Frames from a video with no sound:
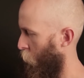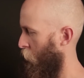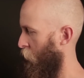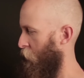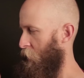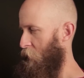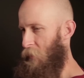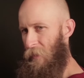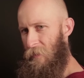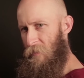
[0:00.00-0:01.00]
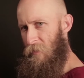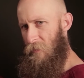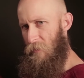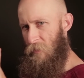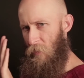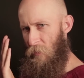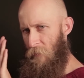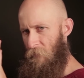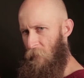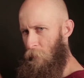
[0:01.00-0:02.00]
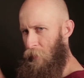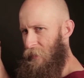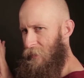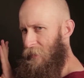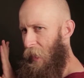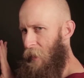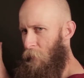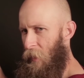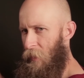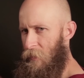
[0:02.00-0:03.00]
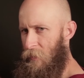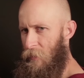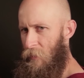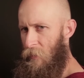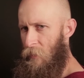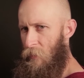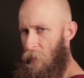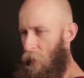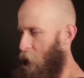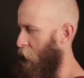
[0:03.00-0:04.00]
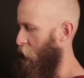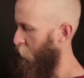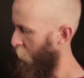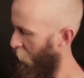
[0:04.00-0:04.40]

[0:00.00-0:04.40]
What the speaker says: One, you can turn the film plane sideways. You